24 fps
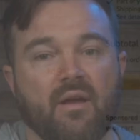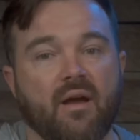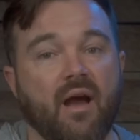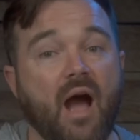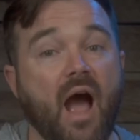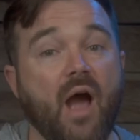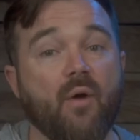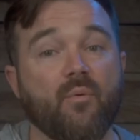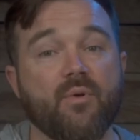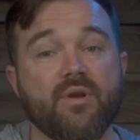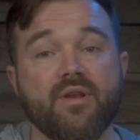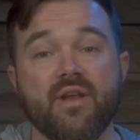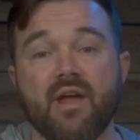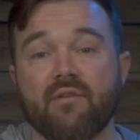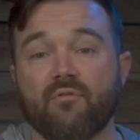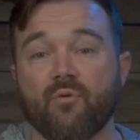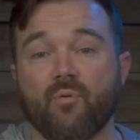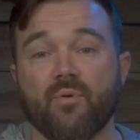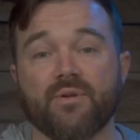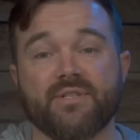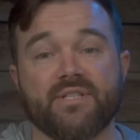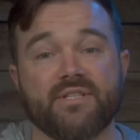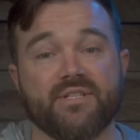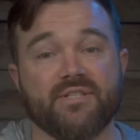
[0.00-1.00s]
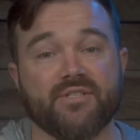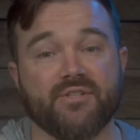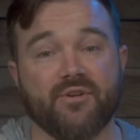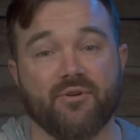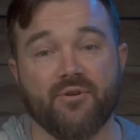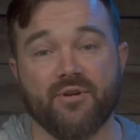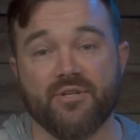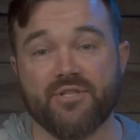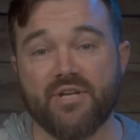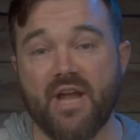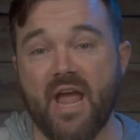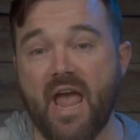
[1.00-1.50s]
I would never want to
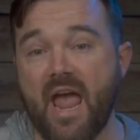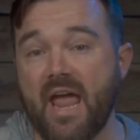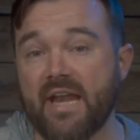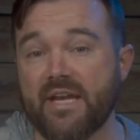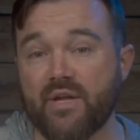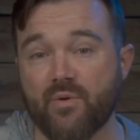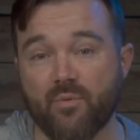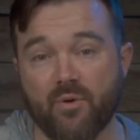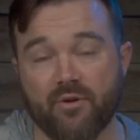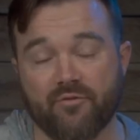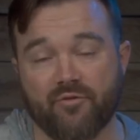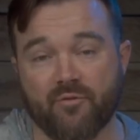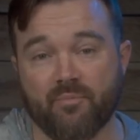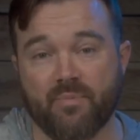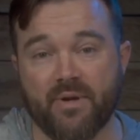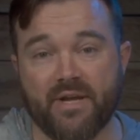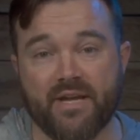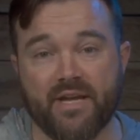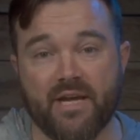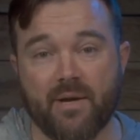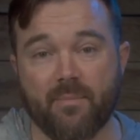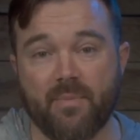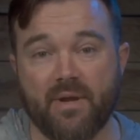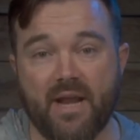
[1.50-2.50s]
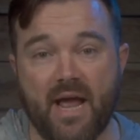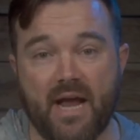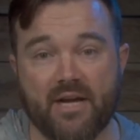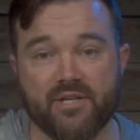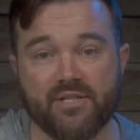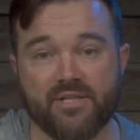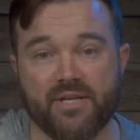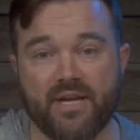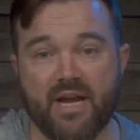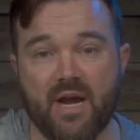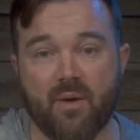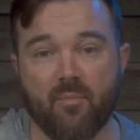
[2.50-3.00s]
discourage anyone from picking up an
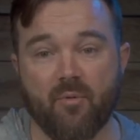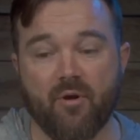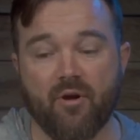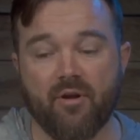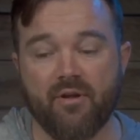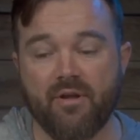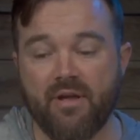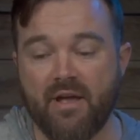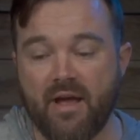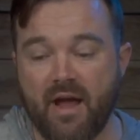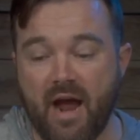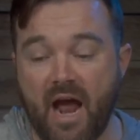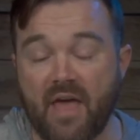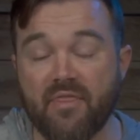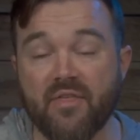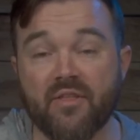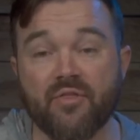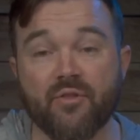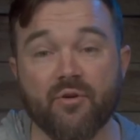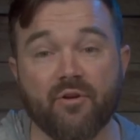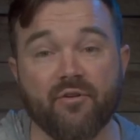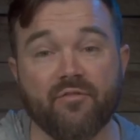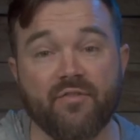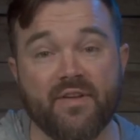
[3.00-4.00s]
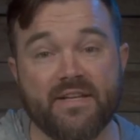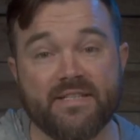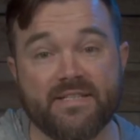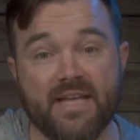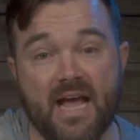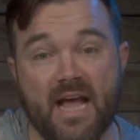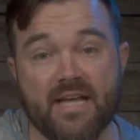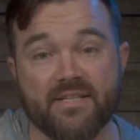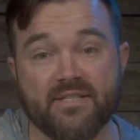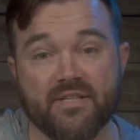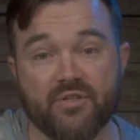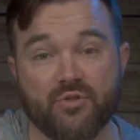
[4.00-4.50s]
action camera. I think they're a
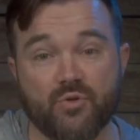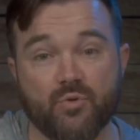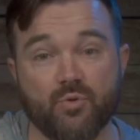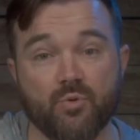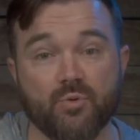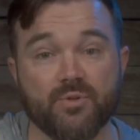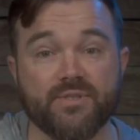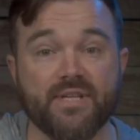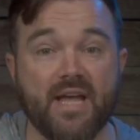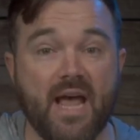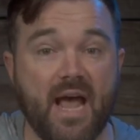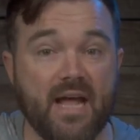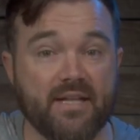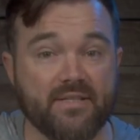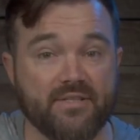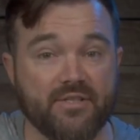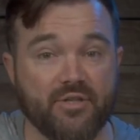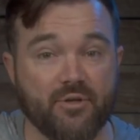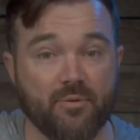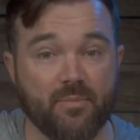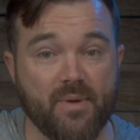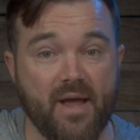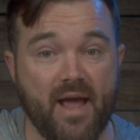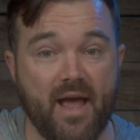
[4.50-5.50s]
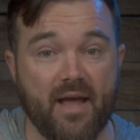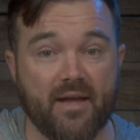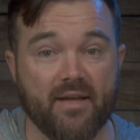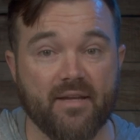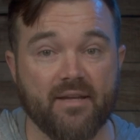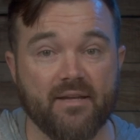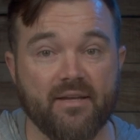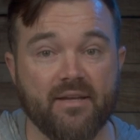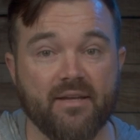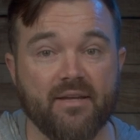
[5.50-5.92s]
fantastic tool to add to your bag.